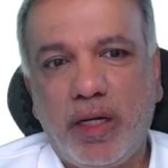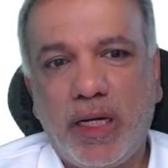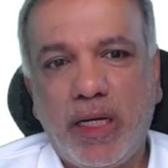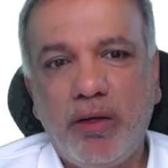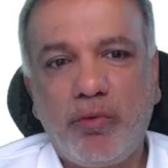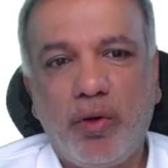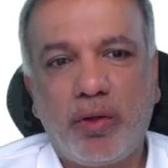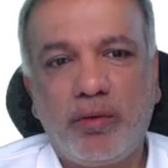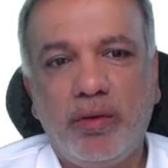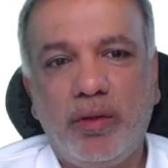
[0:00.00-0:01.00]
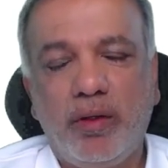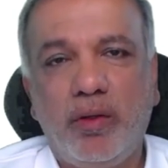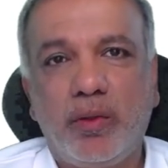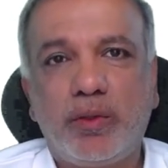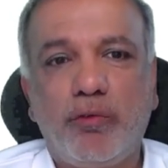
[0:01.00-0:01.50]
I have got
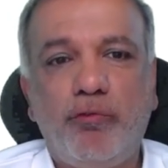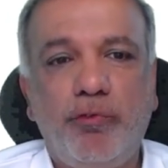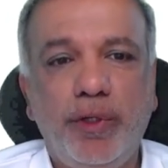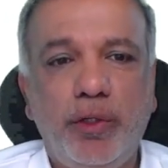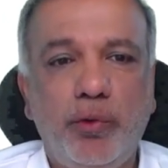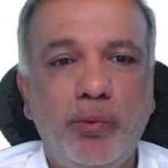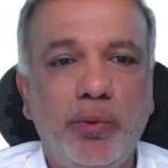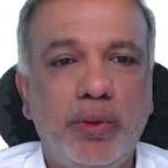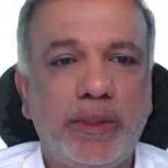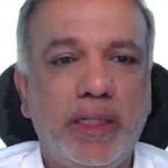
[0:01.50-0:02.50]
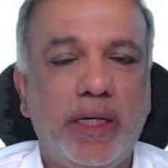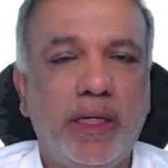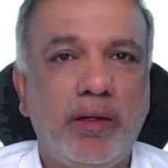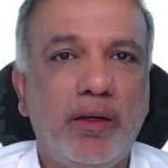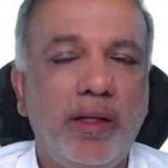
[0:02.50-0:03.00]
lots of free tools
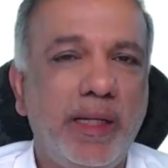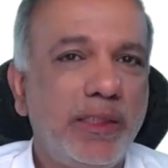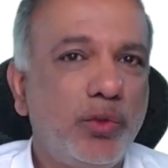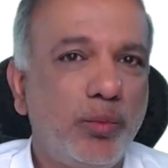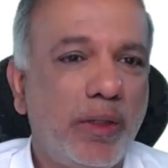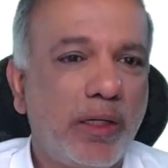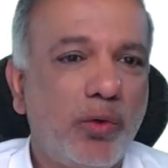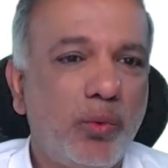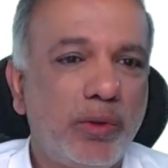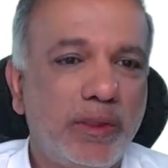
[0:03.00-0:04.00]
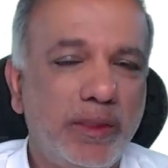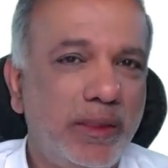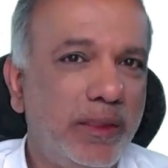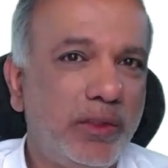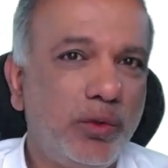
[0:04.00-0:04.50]
and links to my
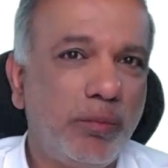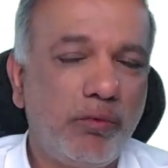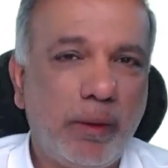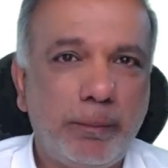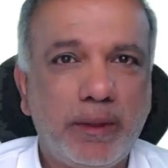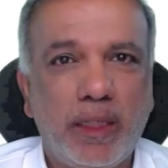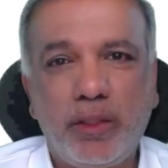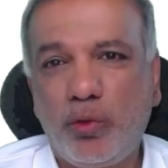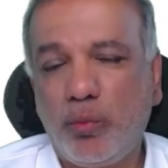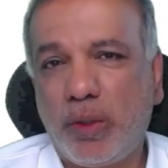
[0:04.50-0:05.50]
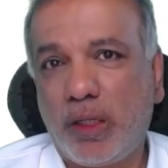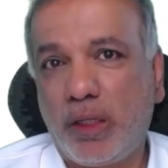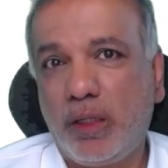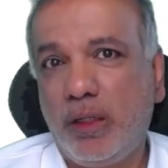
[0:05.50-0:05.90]
courses, to my website, to my